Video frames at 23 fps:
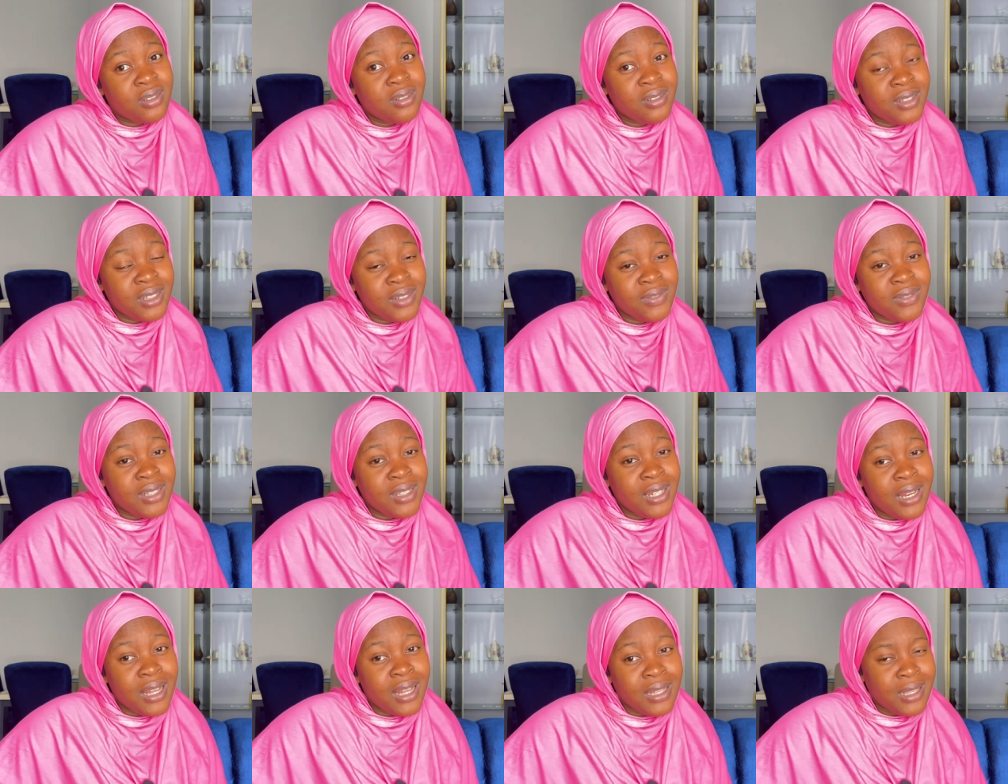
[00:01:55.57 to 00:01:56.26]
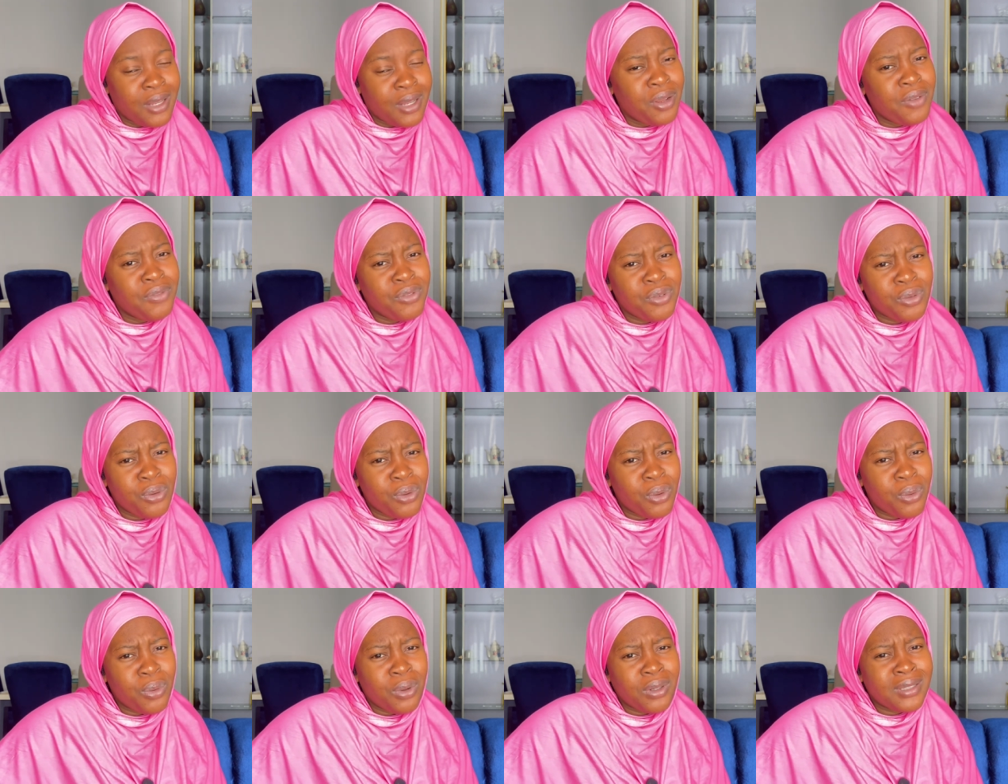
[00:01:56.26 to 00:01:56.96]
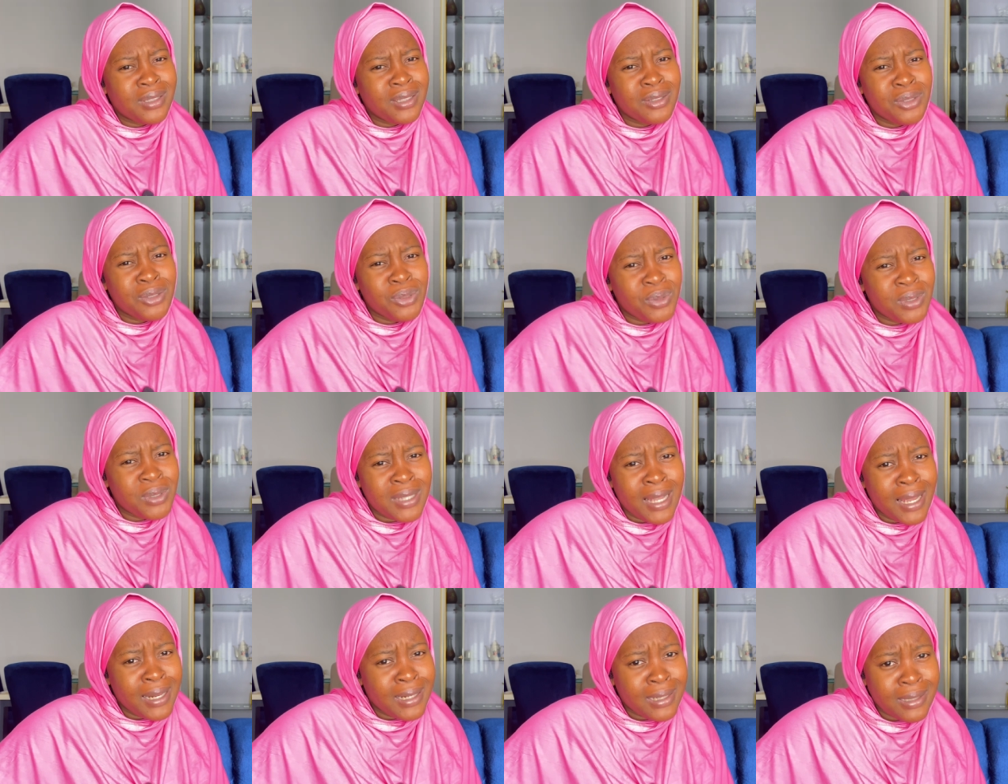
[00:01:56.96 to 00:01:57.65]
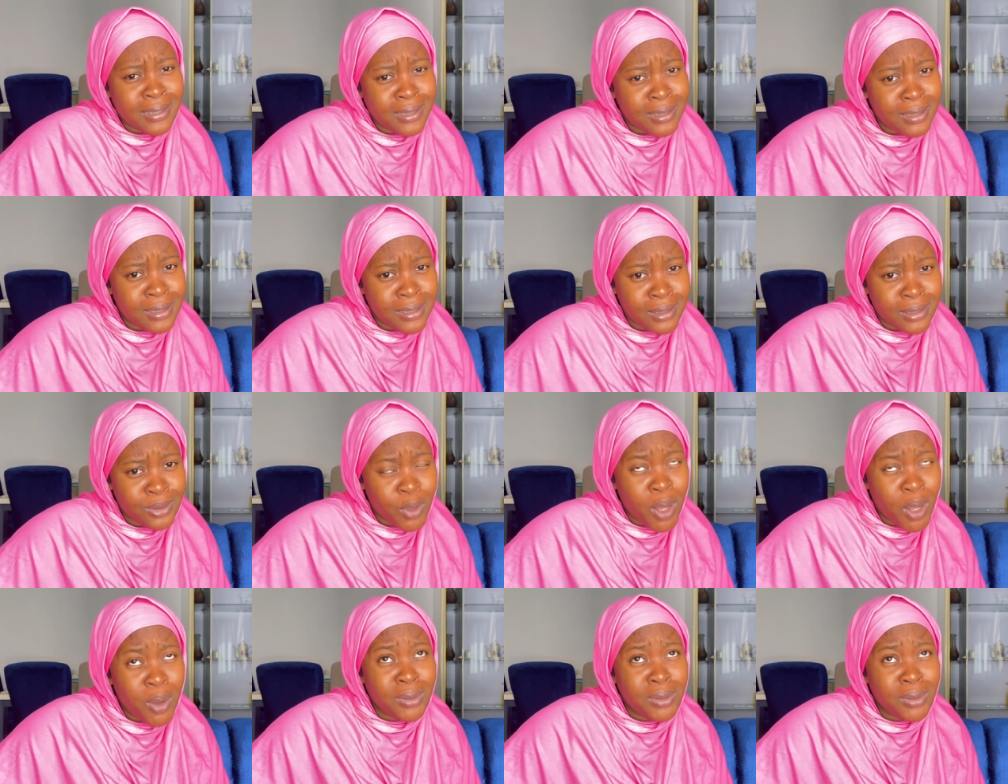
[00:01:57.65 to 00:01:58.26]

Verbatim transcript: leave the light i don't even know what new style is this why